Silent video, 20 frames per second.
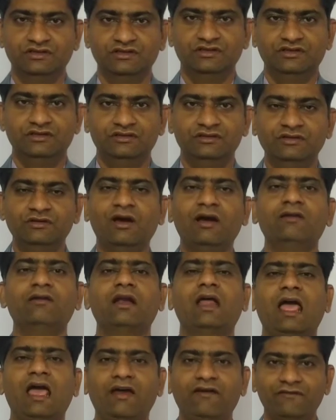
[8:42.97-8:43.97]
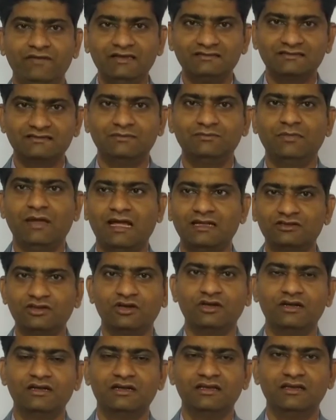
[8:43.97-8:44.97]
You are having some
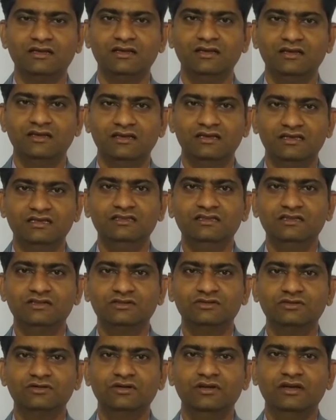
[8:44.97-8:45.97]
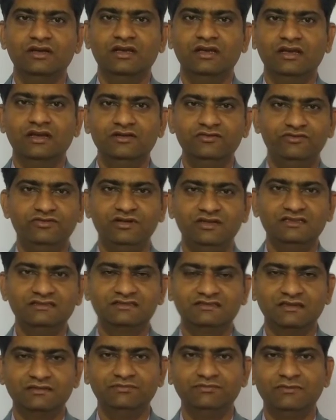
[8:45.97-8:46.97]
authority either to
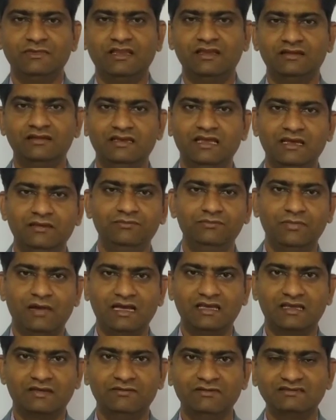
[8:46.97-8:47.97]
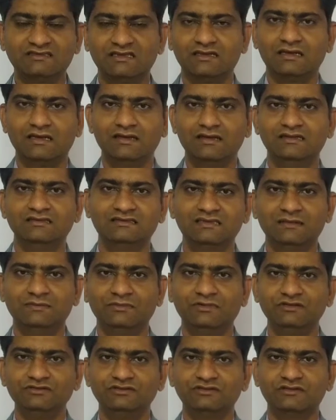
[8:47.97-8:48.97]
influencing them by giving certain
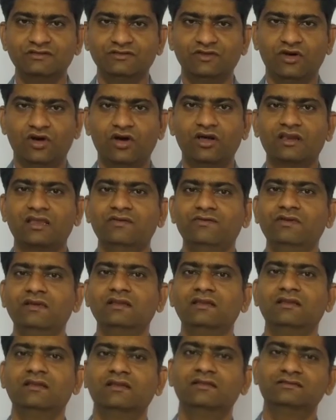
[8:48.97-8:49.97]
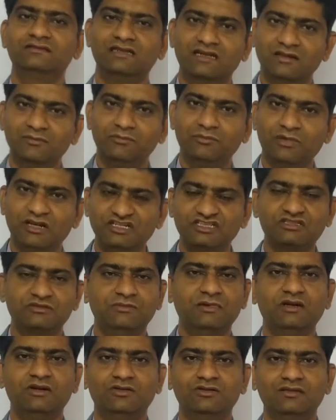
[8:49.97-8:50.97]
incentives or giving certain
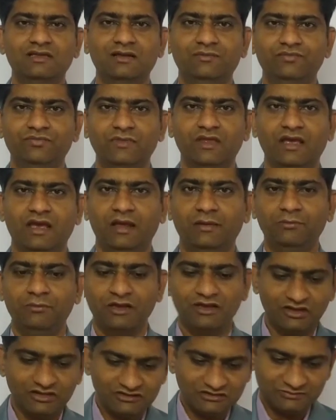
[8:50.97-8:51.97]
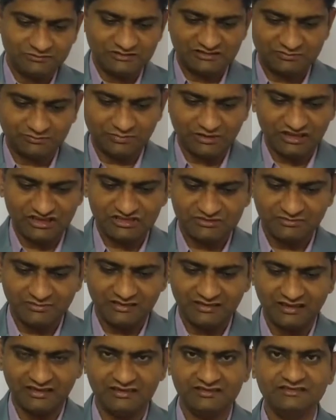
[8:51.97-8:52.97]
punishment to them. And because of this punishment
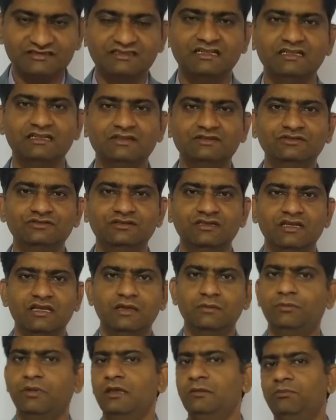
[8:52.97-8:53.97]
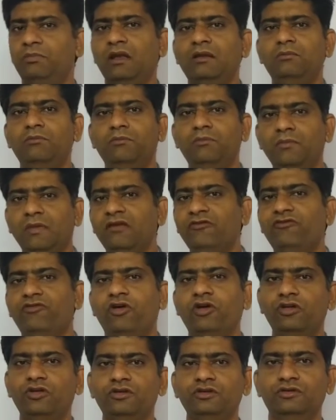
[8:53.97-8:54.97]
and incentives, people may follow
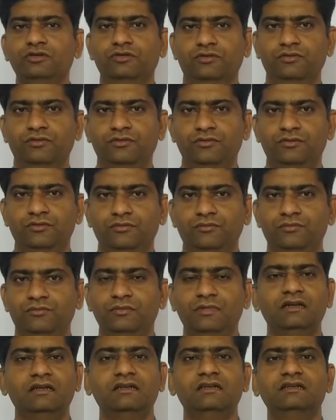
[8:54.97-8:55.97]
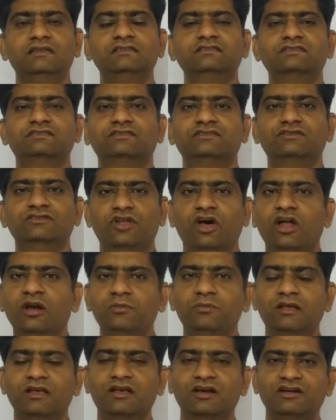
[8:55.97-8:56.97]
you, but it is not
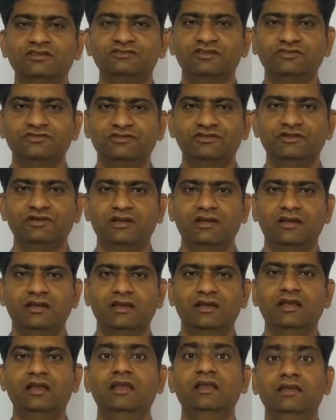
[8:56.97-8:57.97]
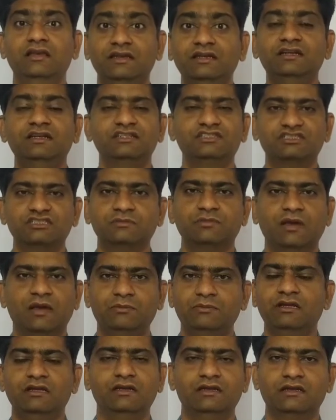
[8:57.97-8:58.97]
because of your leadership
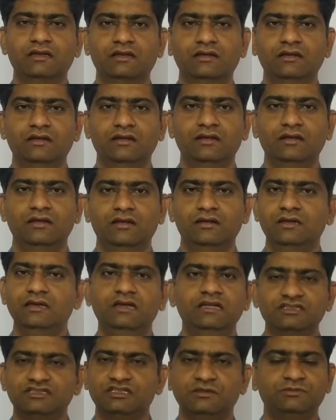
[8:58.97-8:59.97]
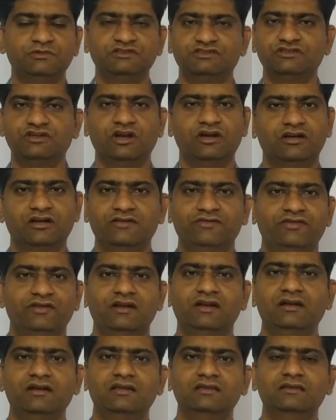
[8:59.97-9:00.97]
ability. Leadership is not
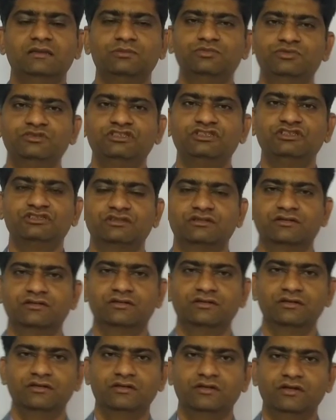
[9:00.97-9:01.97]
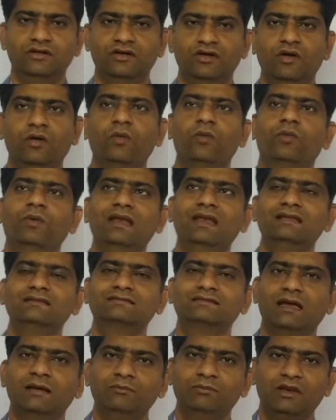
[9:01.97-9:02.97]
definitely the position. One
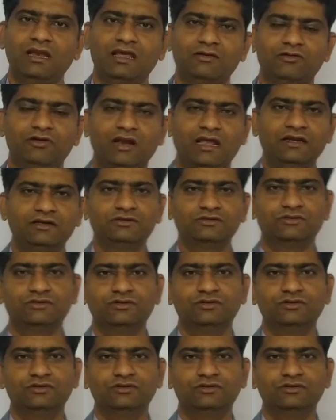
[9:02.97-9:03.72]
example I would like to quote